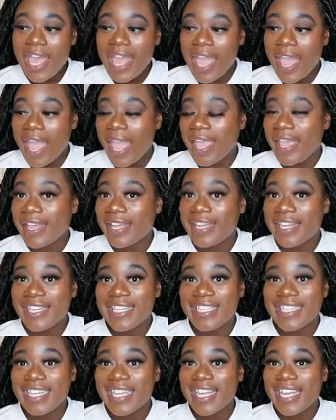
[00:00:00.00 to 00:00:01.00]

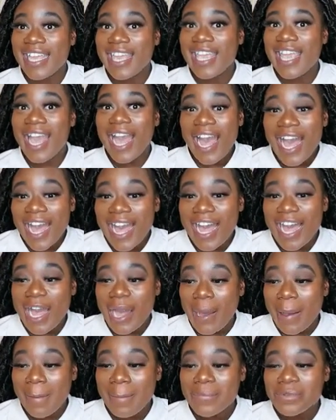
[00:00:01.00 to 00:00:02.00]
And
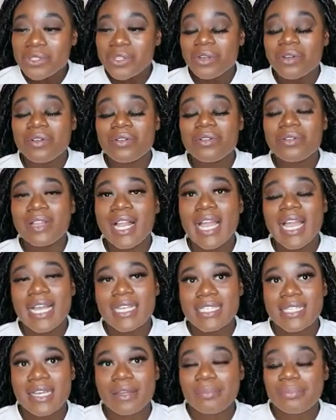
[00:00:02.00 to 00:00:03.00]
yeah, so like I
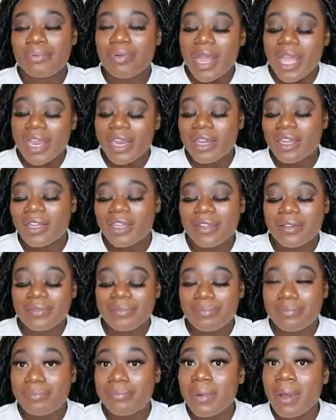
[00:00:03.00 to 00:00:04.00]
said prior
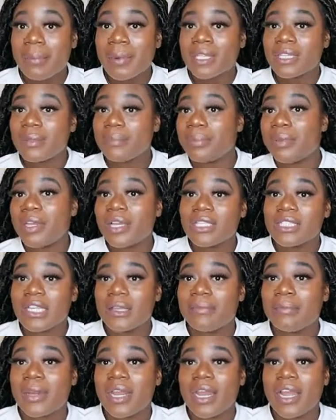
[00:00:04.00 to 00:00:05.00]
about the
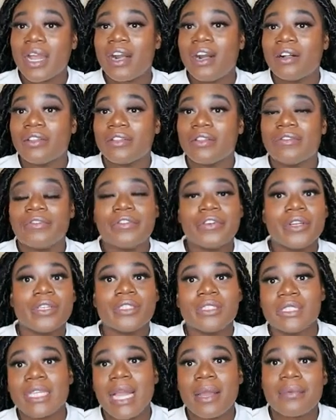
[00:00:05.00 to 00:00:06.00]
piercing part, how the
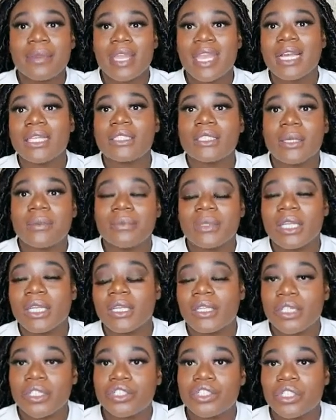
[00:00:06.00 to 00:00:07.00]
first time you get something
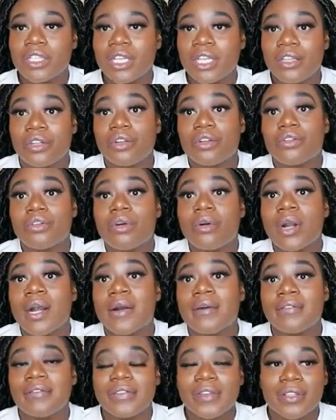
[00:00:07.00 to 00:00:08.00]
initially, you don't know
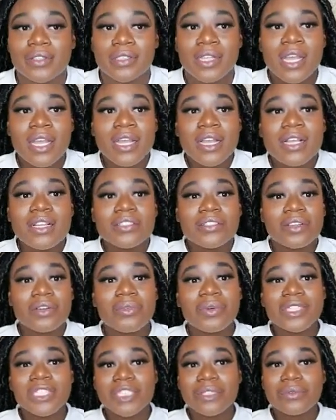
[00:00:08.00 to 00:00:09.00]
how it feels. So
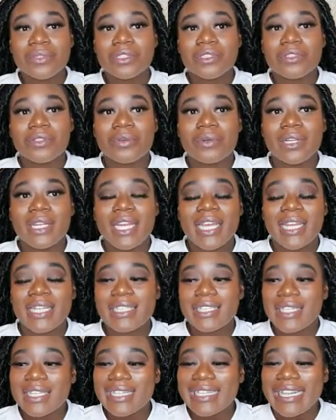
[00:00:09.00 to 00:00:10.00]
when she was doing
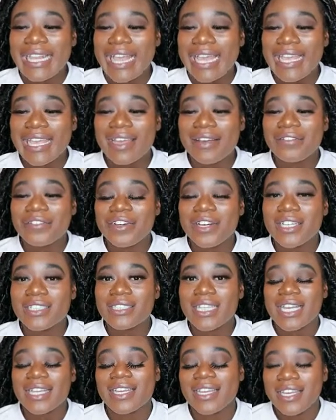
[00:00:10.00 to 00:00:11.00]
it, like, of course,
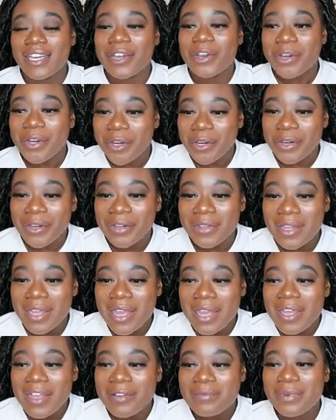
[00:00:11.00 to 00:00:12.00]
like, it hurt,
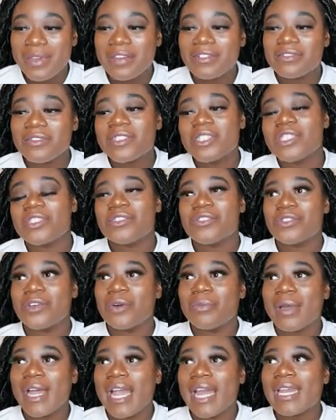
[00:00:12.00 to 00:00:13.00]
but it wasn't so
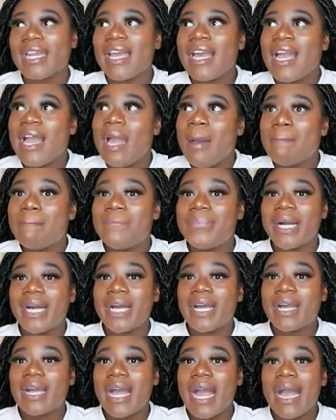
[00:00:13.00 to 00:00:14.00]
bad.
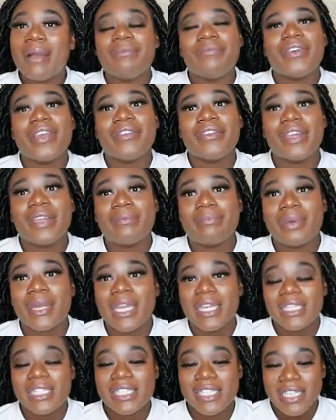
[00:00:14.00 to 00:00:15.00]
But I'm very
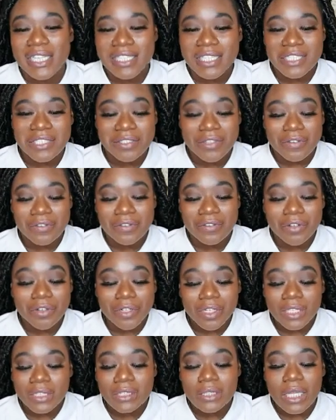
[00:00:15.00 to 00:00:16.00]
impatient, so of
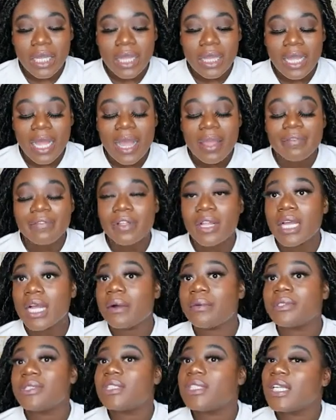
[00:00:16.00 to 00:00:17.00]
course, like, I felt like
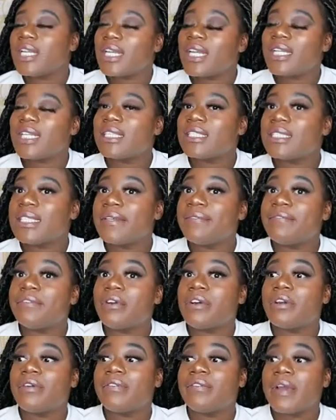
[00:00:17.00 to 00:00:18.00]
I was sitting in the seat
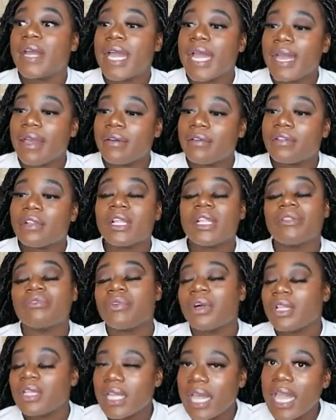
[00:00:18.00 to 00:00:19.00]
for forever,
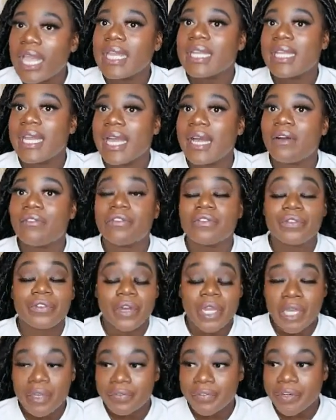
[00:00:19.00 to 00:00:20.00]
well, laying down for
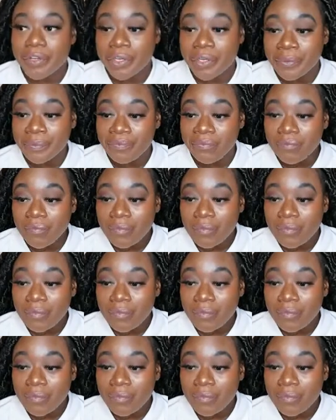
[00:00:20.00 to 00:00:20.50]
forever.